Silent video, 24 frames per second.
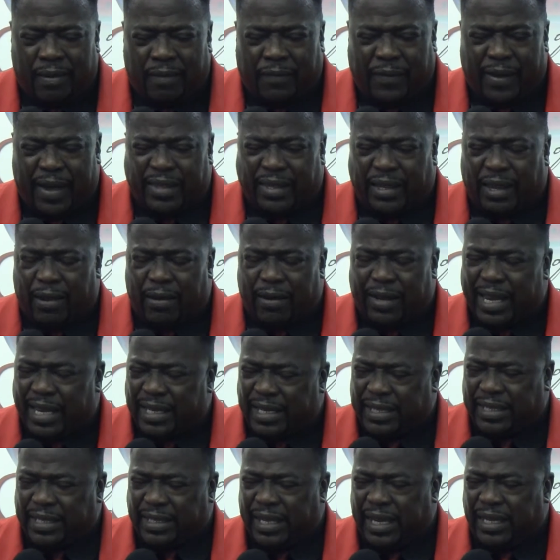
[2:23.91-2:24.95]
Father, Lord, I
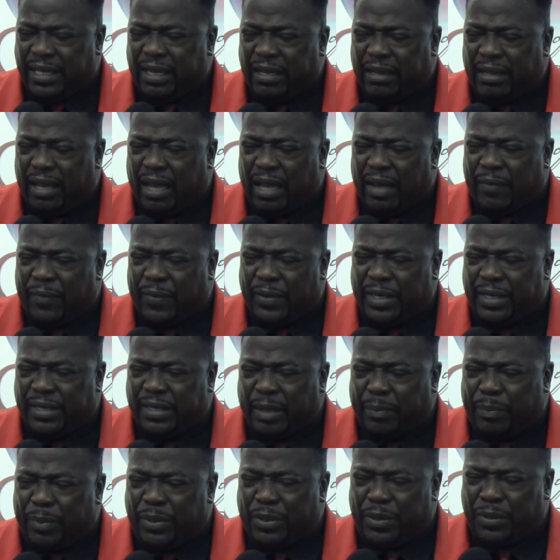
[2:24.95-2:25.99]
just thank you, God, for this
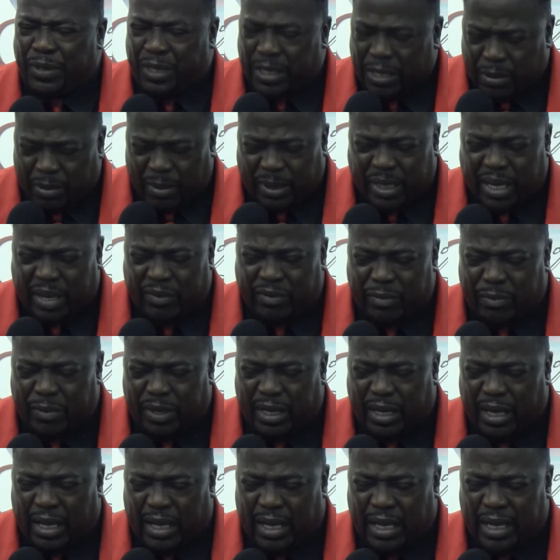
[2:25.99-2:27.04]
opportunity you are giving
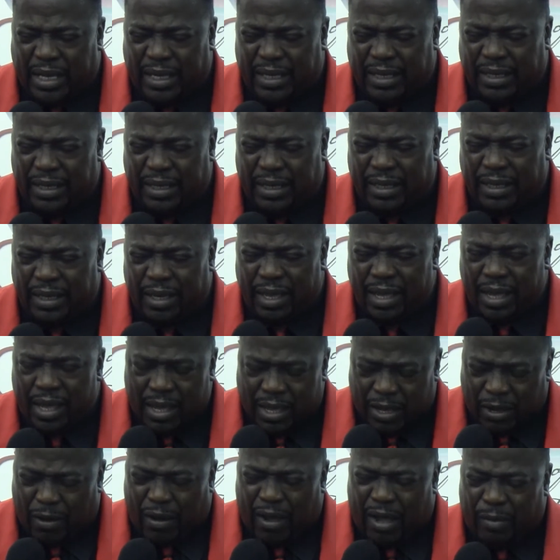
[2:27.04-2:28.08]
me, God,
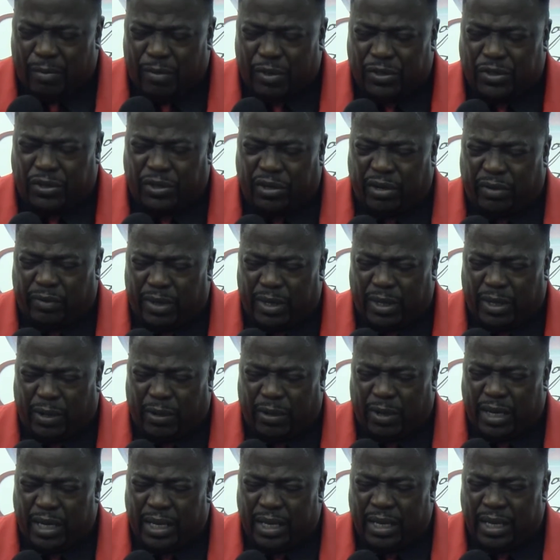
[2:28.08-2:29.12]
your humble servant,
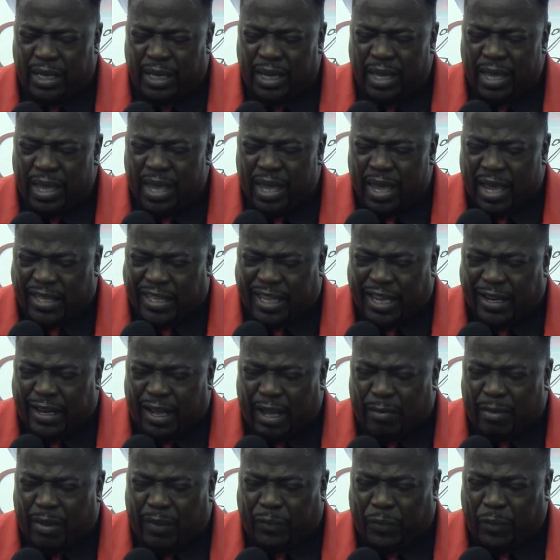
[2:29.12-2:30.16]
Lord, as I
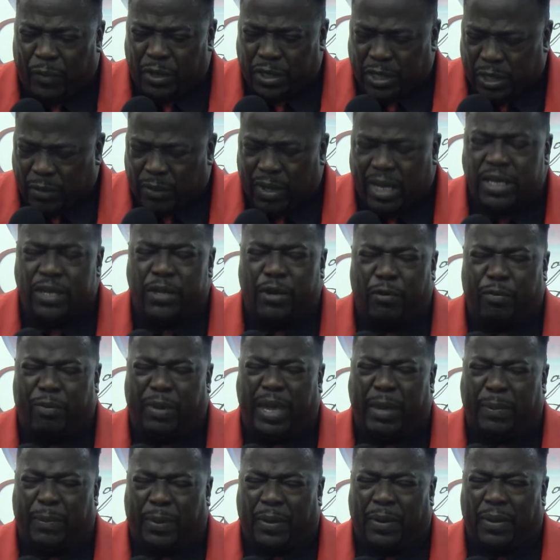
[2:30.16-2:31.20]
come before you and your
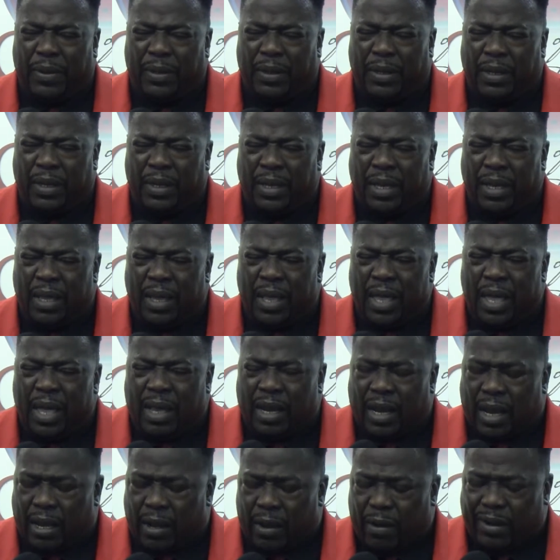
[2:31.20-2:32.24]
people.
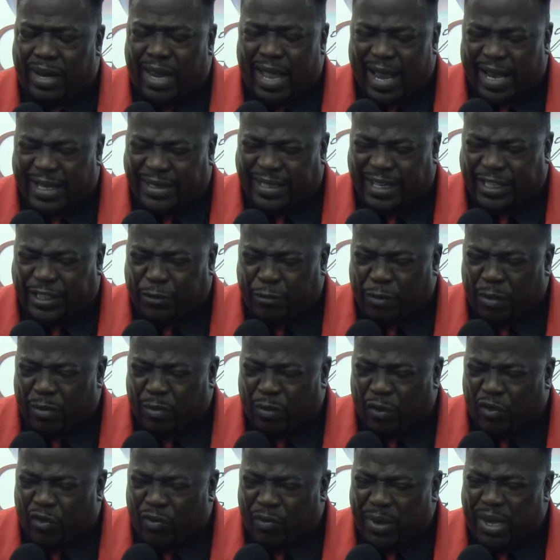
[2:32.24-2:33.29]
Now, Lord, I ask that you will
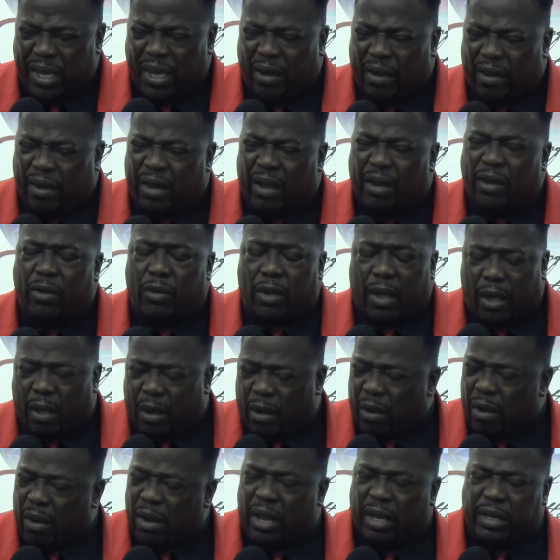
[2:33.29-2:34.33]
move me all out, of,
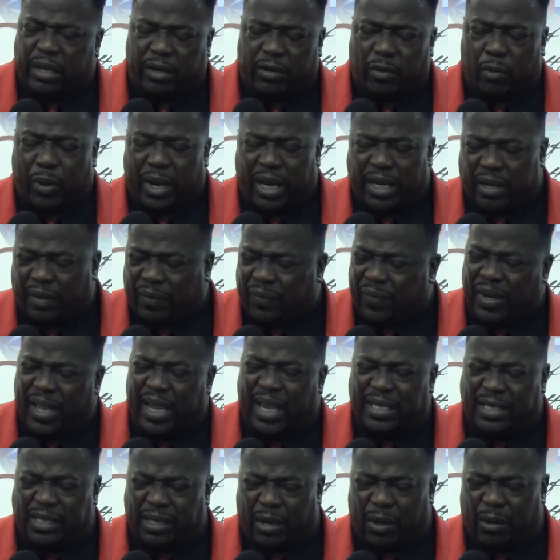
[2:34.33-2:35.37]
all out of the way, the
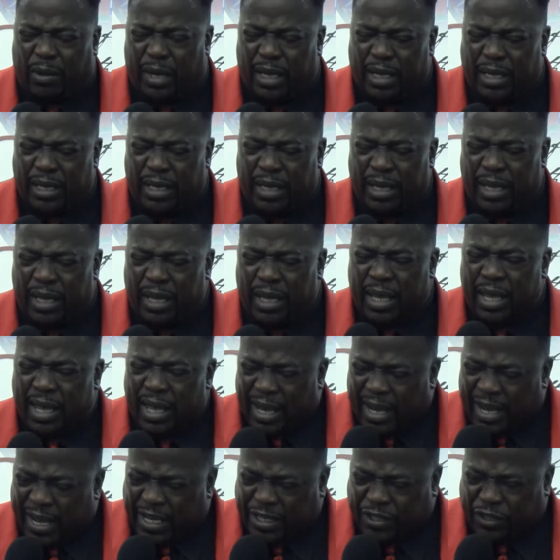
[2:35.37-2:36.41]
flesh, Lord,
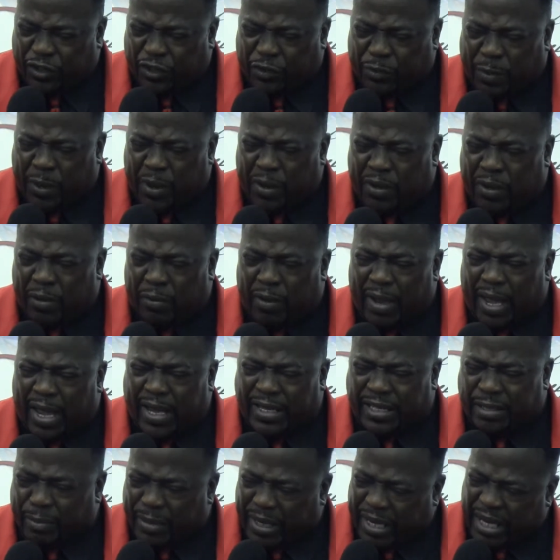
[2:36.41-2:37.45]
and let your spirit
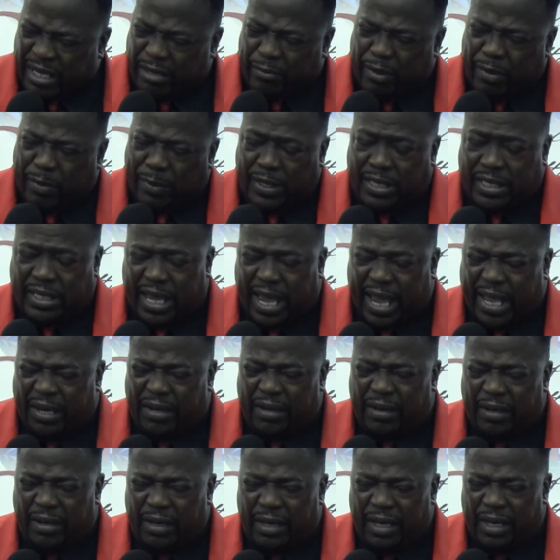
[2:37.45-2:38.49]
arise and my enemy be
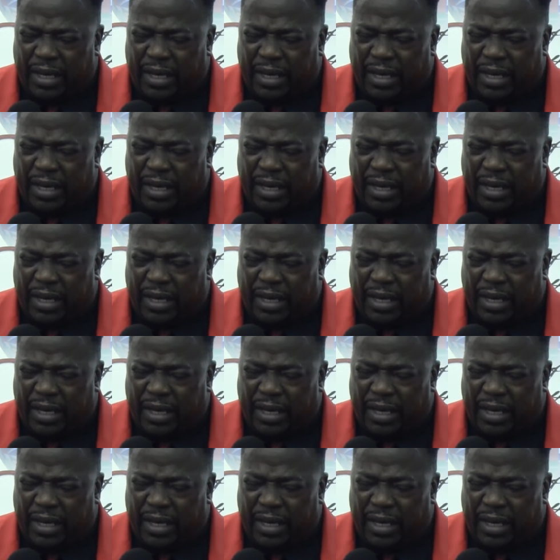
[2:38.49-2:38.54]
scattered.